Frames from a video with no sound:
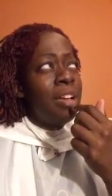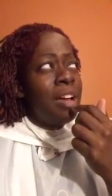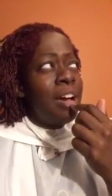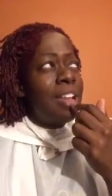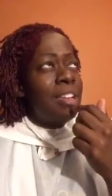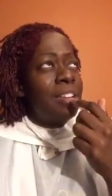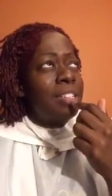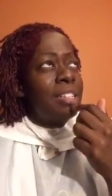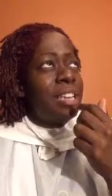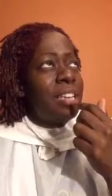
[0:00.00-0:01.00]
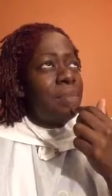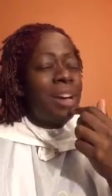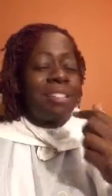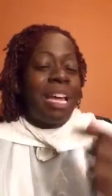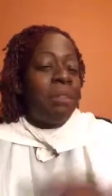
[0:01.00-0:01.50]
I looked at the email
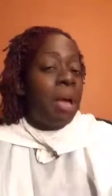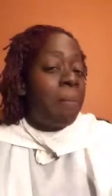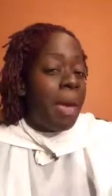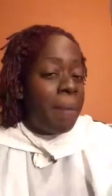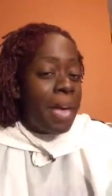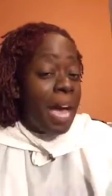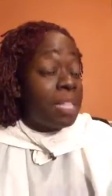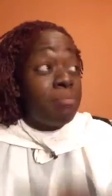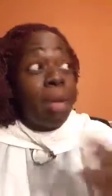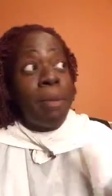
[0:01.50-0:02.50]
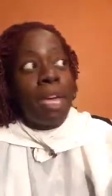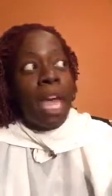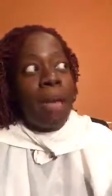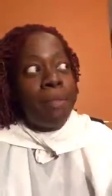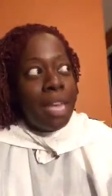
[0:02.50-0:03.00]
because I was like, maybe I maybe it
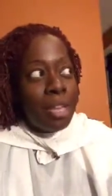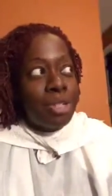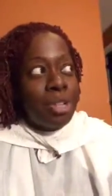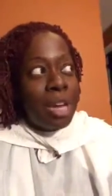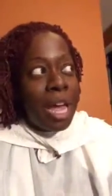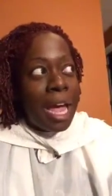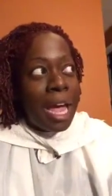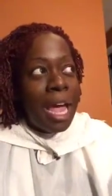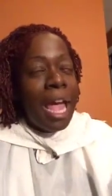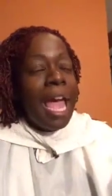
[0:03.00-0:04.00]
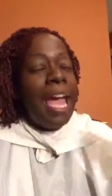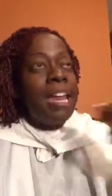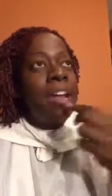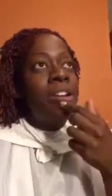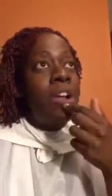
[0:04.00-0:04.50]
came yesterday, and
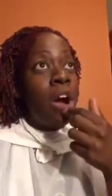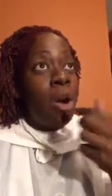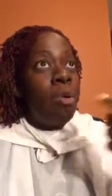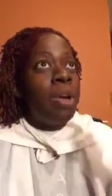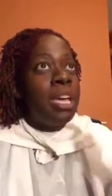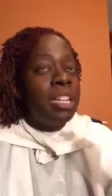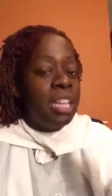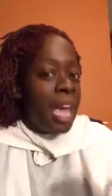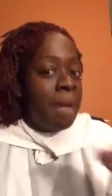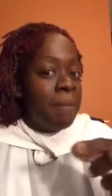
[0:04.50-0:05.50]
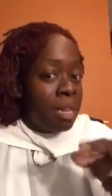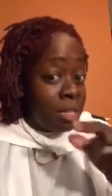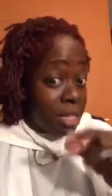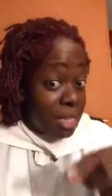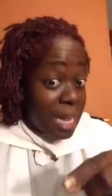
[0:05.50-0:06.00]
no, it came in
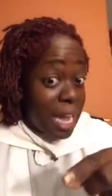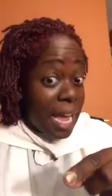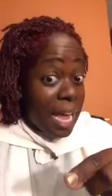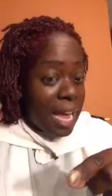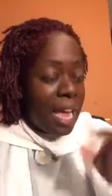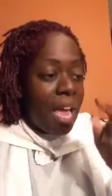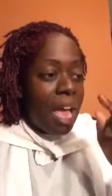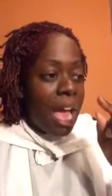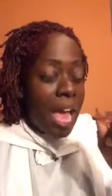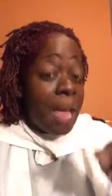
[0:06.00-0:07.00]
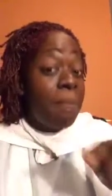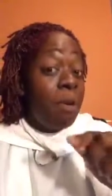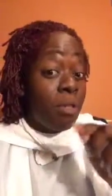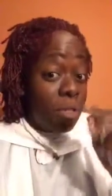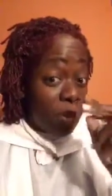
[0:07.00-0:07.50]
today,
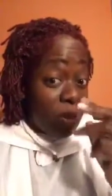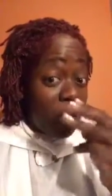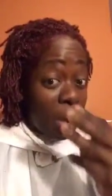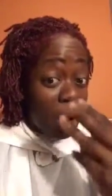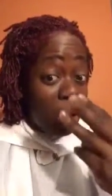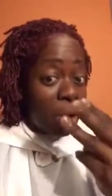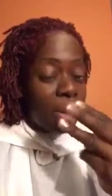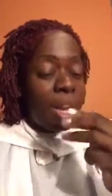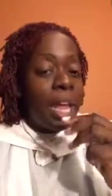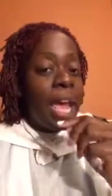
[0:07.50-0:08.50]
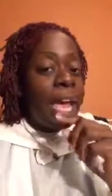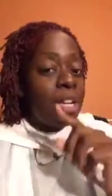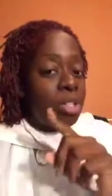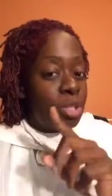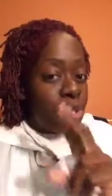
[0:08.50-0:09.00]
April the third at
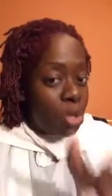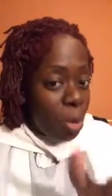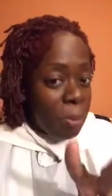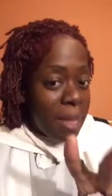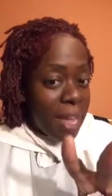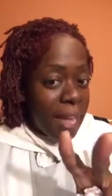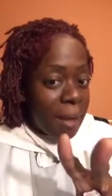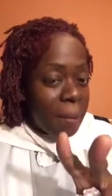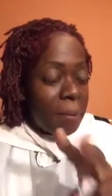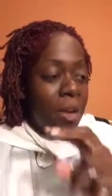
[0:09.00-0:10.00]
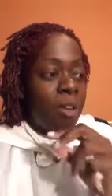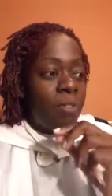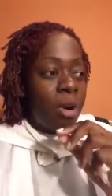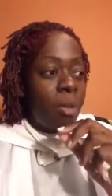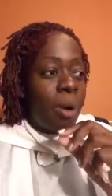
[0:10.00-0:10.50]
two p.m.
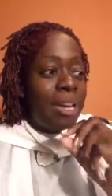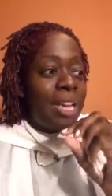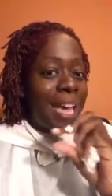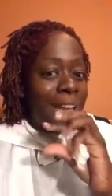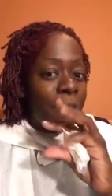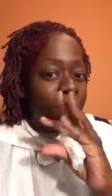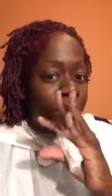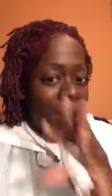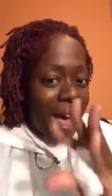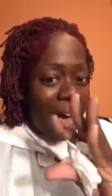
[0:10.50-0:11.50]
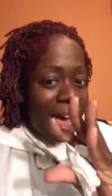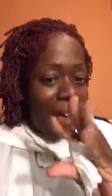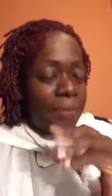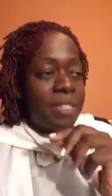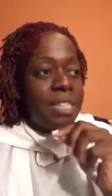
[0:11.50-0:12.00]
for a wedding at
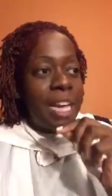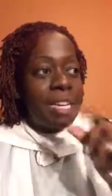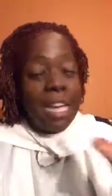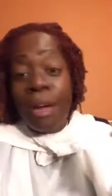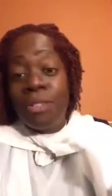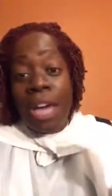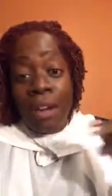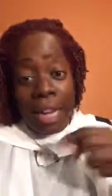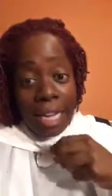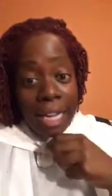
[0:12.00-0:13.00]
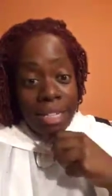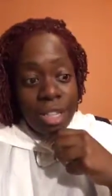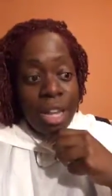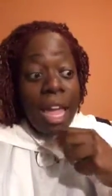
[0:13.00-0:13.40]
five today downtown Atlanta.